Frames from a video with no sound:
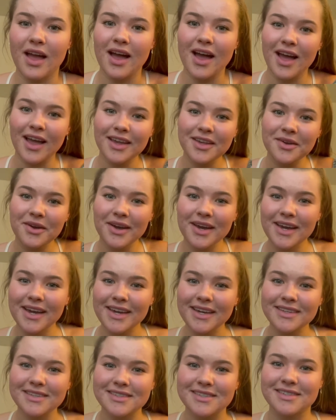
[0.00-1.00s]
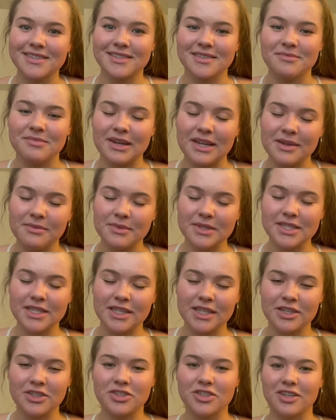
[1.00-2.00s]
Hi guys, my name is
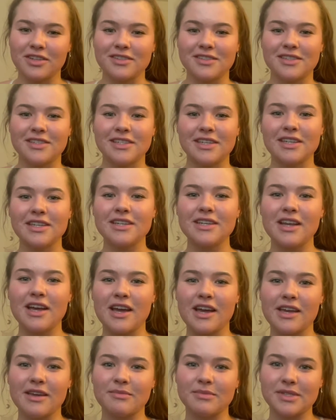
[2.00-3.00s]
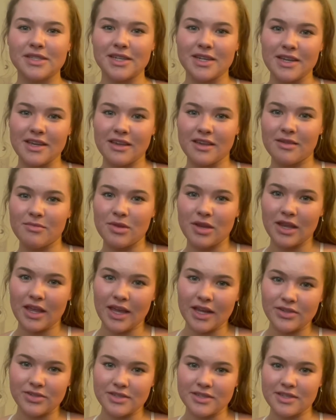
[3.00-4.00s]
Claire Johnston. I am studying
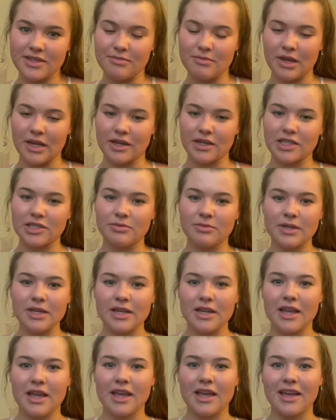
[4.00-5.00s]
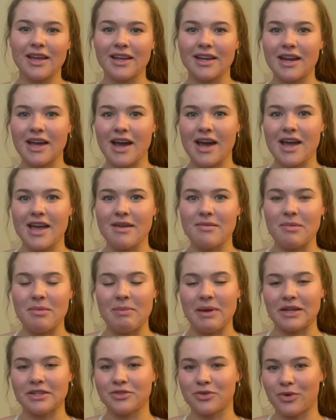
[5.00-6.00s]
communications and management and I am a
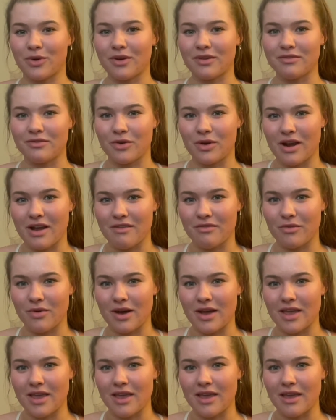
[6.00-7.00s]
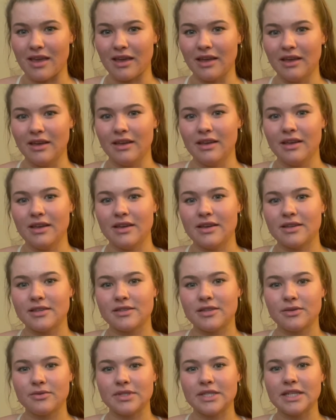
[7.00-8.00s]
mentor for FYE.
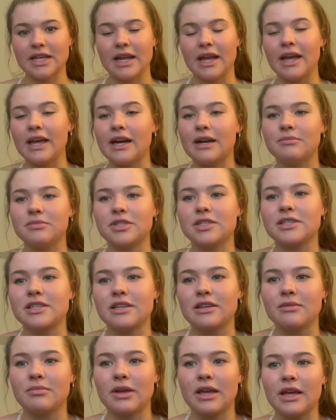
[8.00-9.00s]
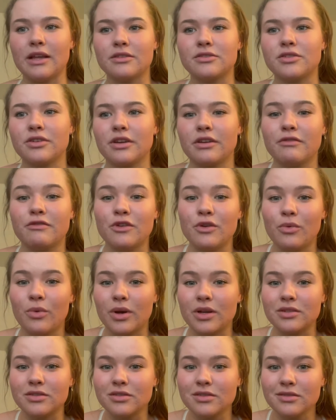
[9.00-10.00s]
So today I'm just going to be answering a few
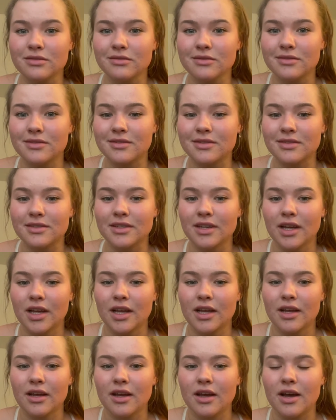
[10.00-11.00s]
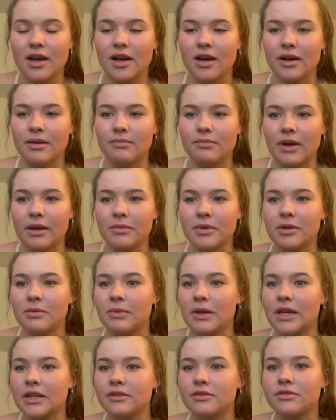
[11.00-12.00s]
questions. Um, I'm going
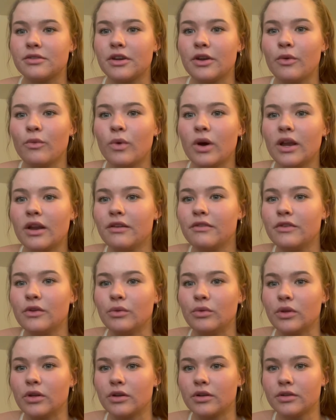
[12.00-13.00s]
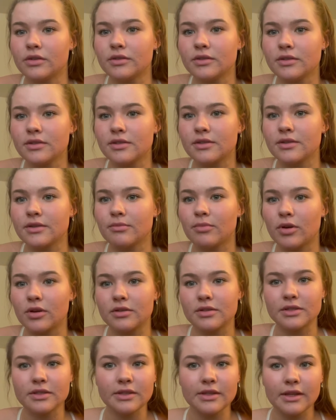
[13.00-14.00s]
to be answering what have you learned
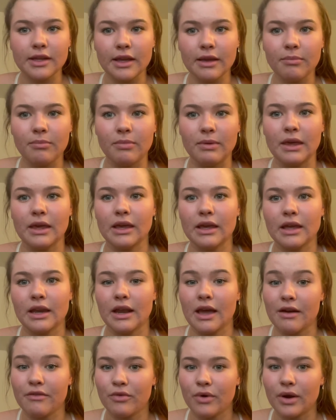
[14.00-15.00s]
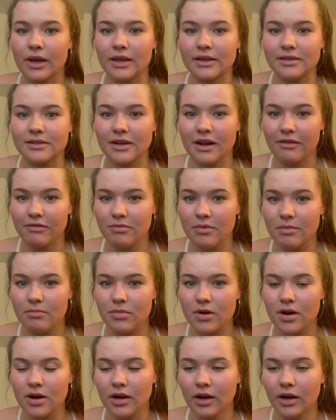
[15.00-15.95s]
personally being an FYE staff member